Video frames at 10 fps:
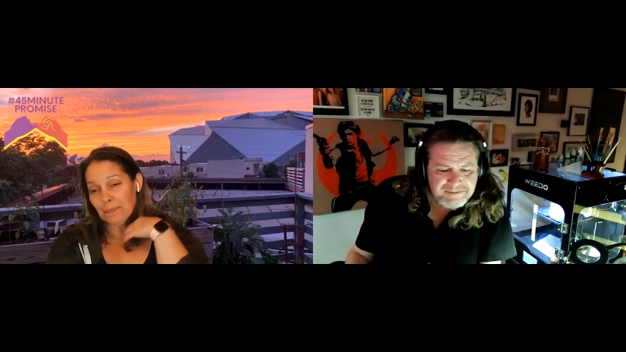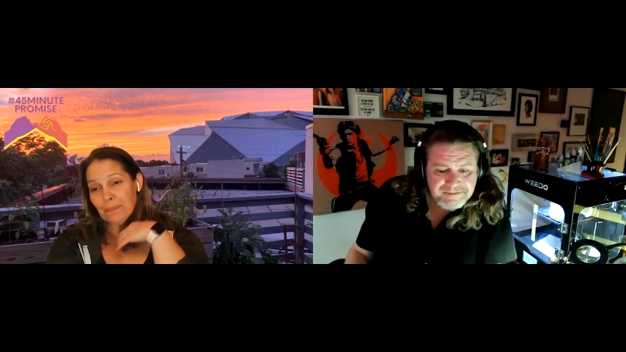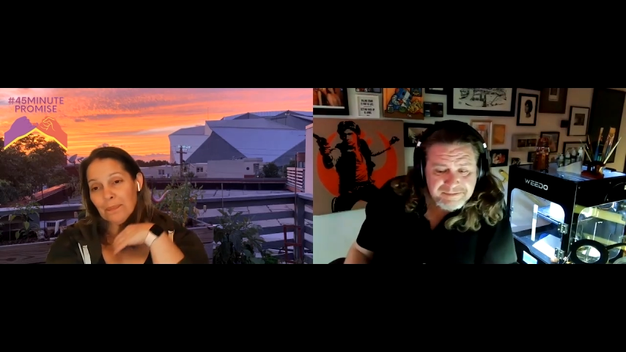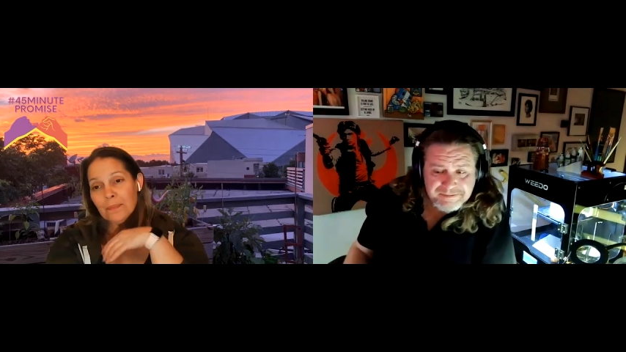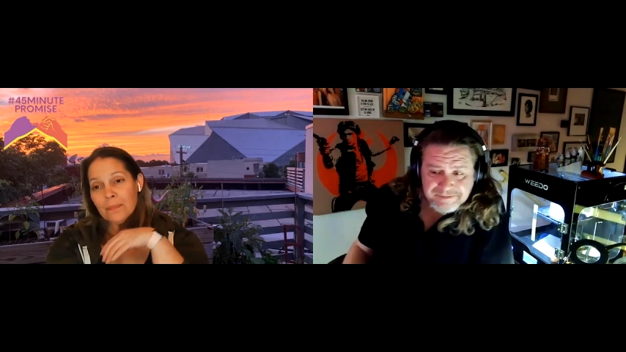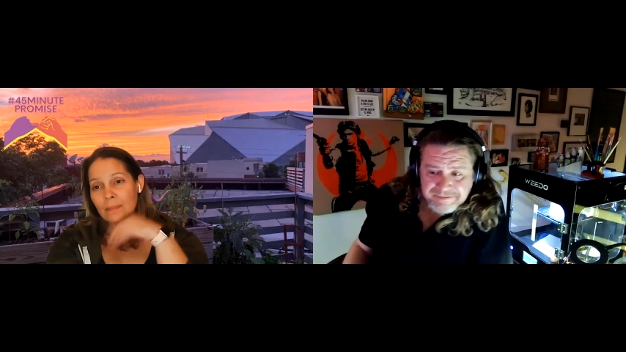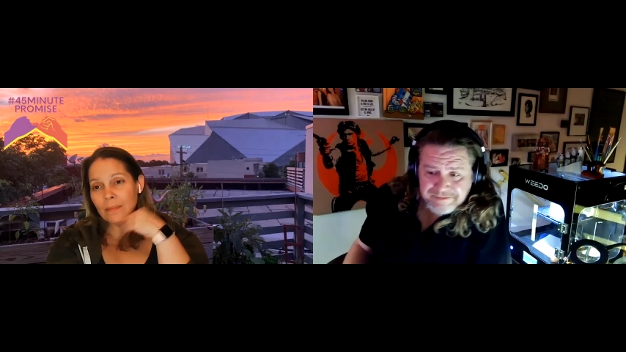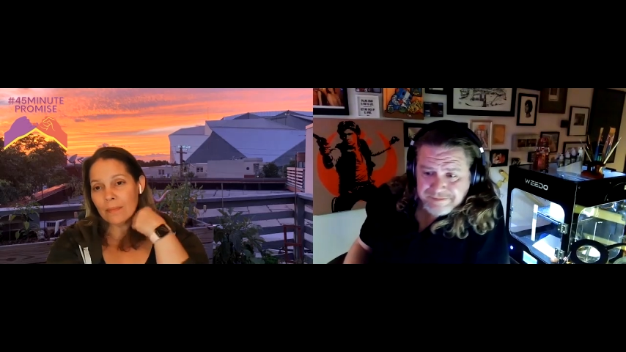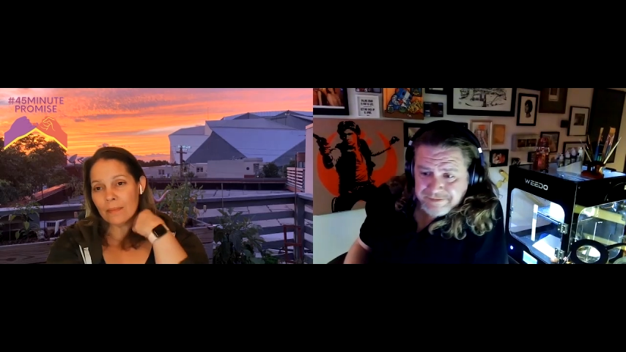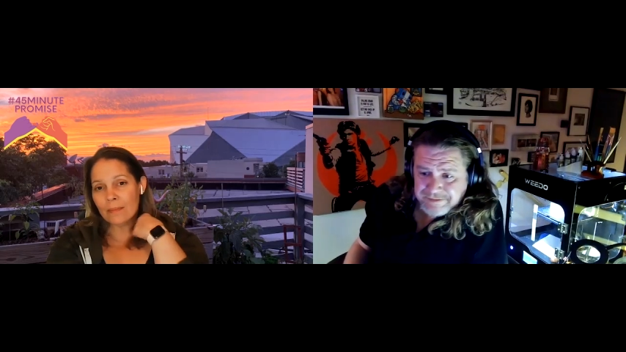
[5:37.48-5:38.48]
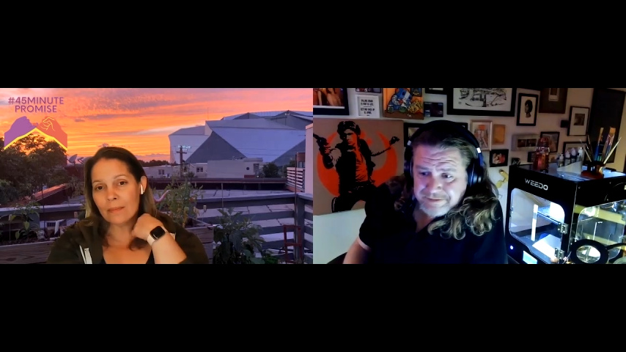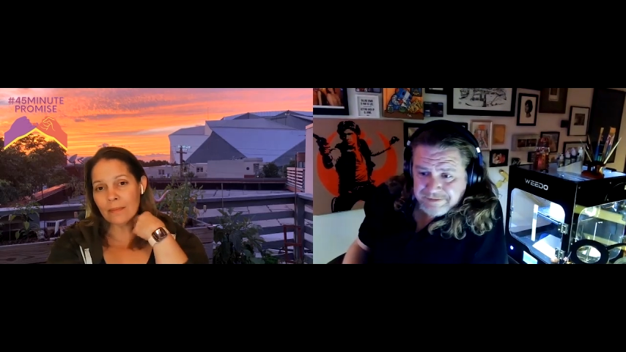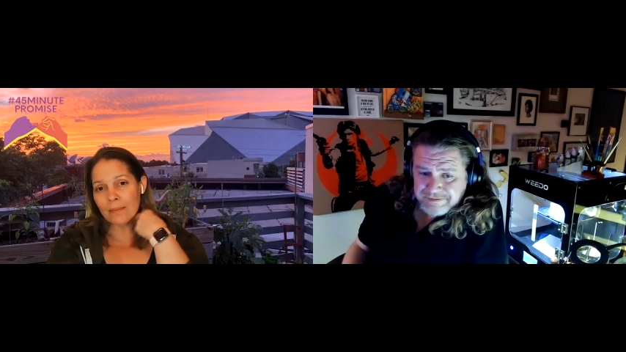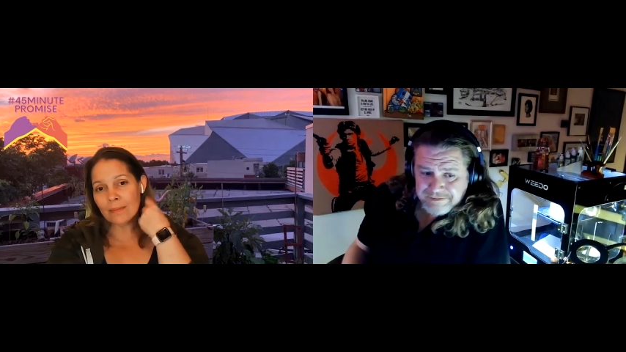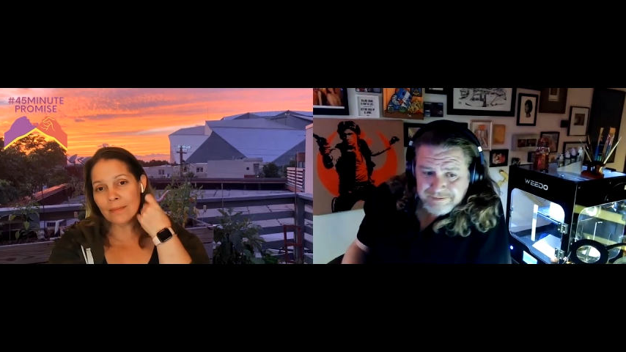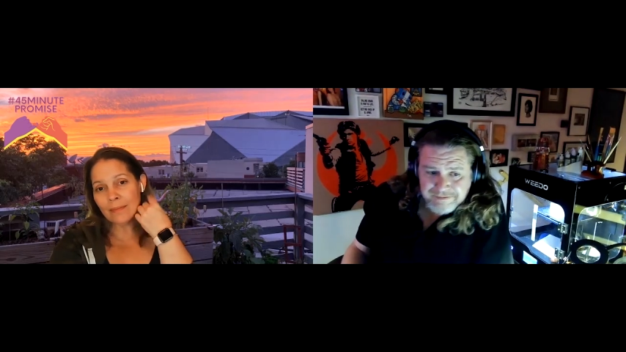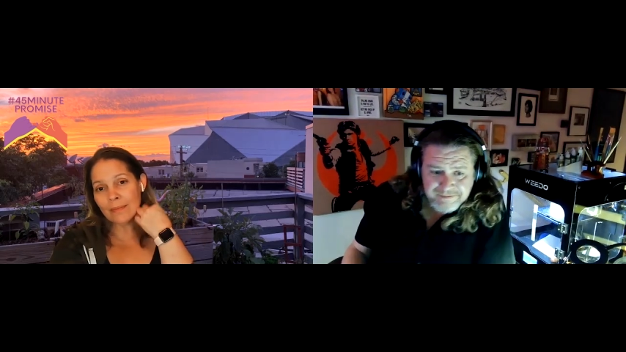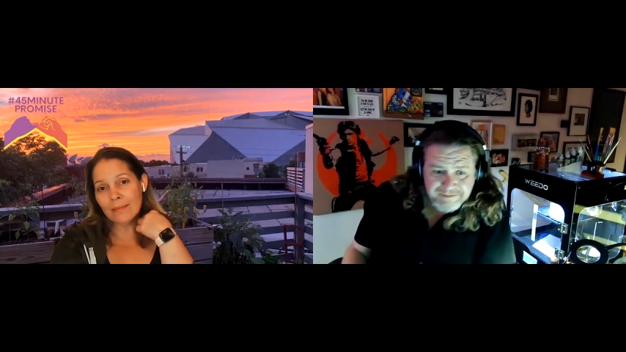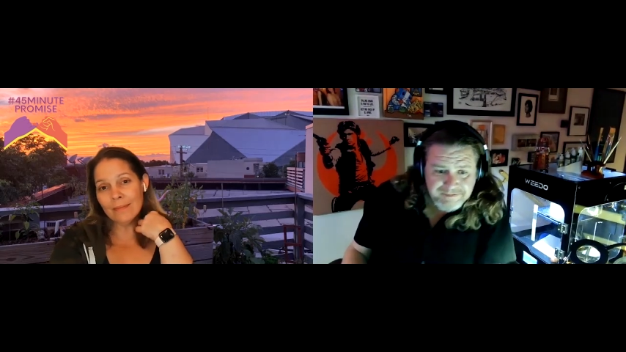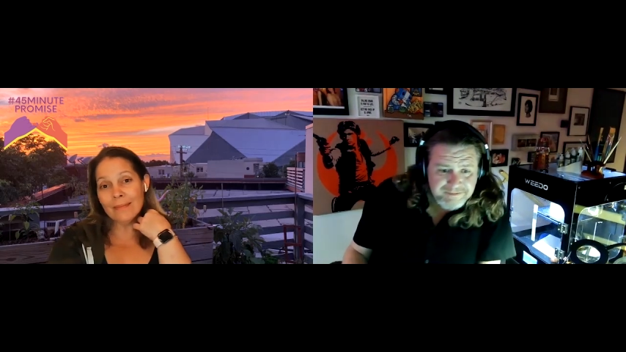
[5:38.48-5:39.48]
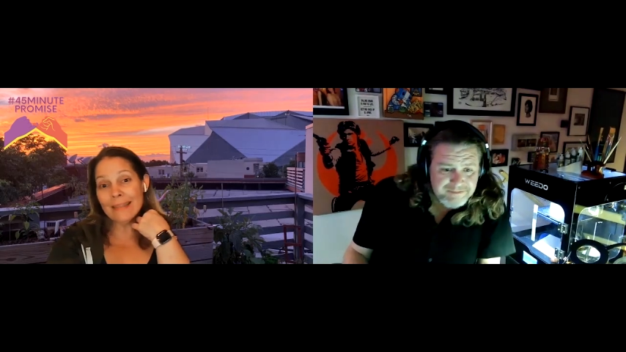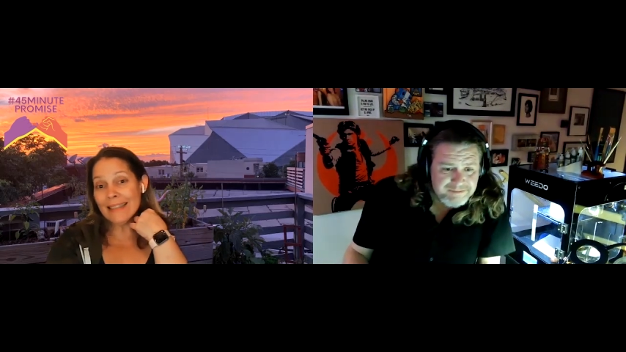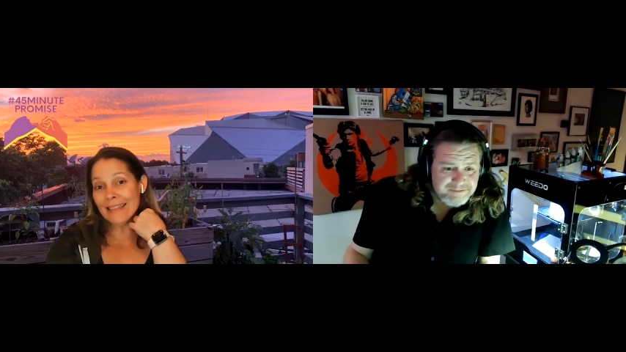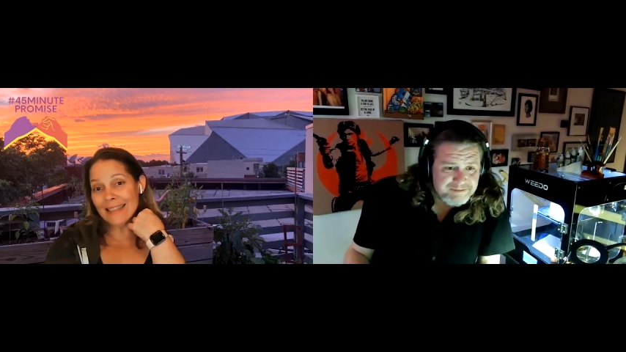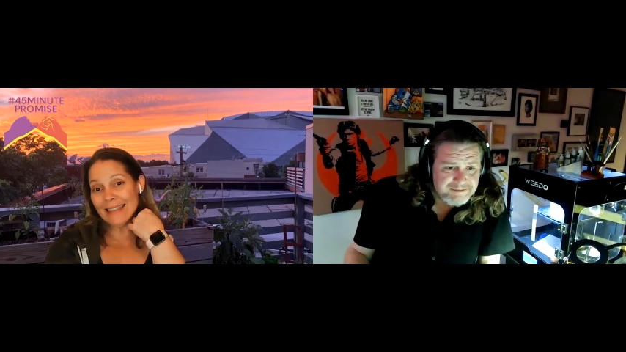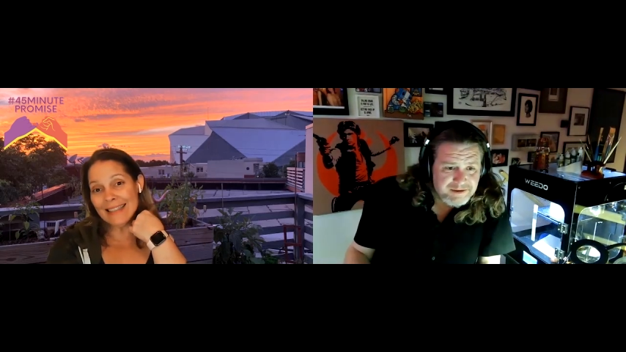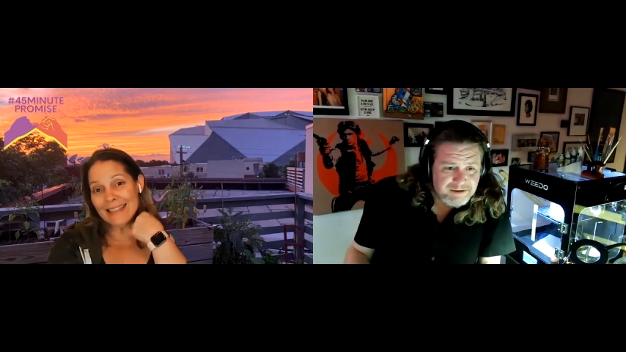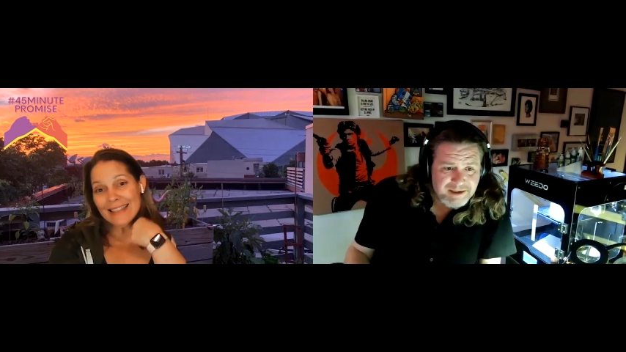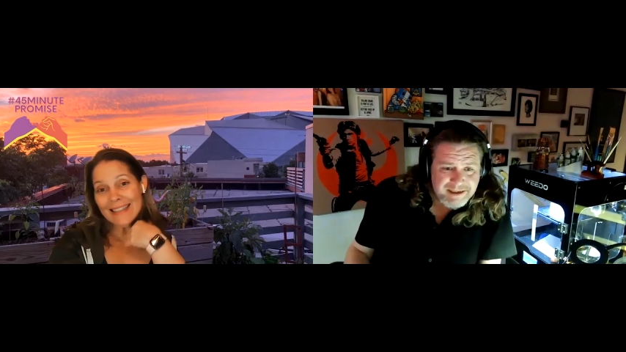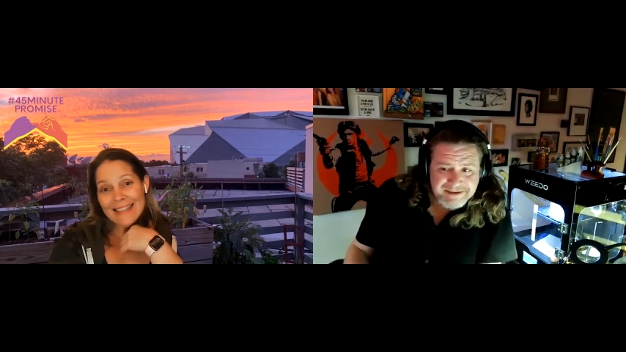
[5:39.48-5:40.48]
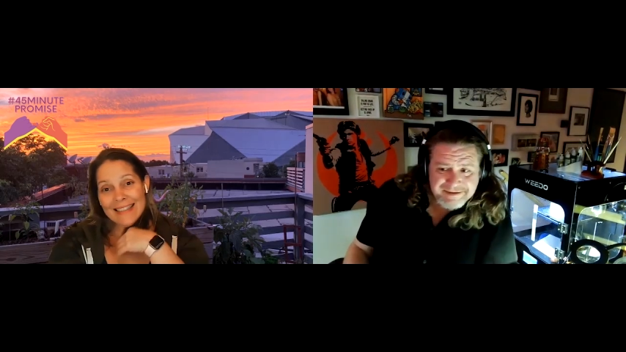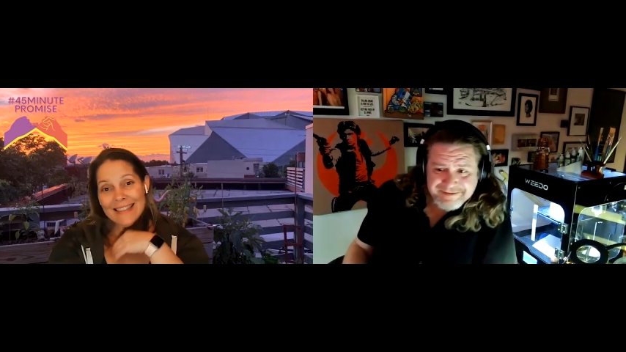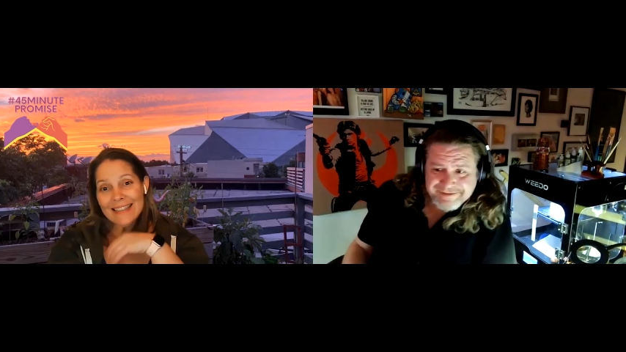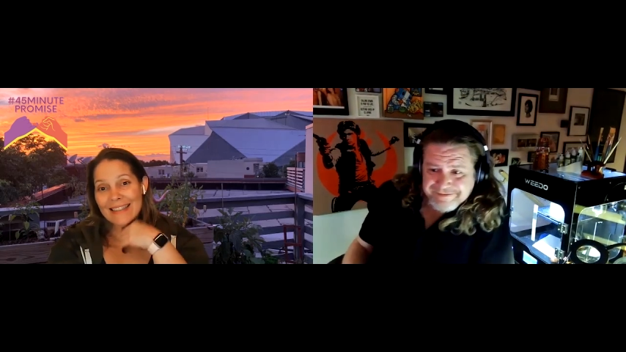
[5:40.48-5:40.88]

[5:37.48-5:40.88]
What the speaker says: (no one is talking)